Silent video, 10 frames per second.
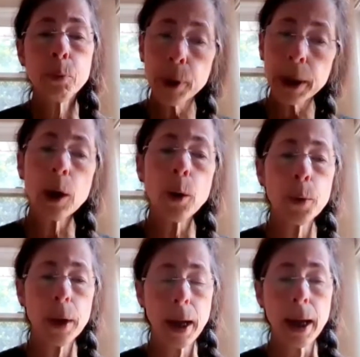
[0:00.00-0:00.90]
pretty
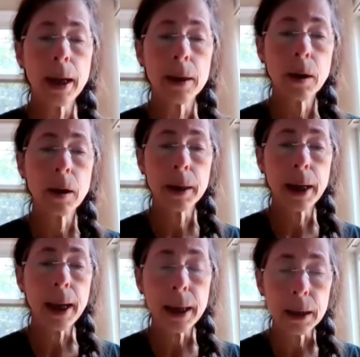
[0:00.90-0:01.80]
okay
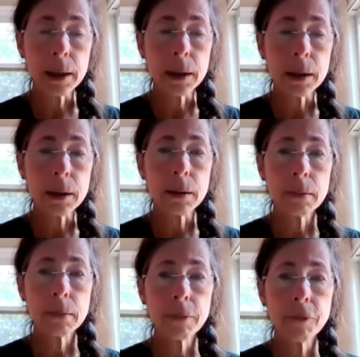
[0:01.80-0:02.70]
on 80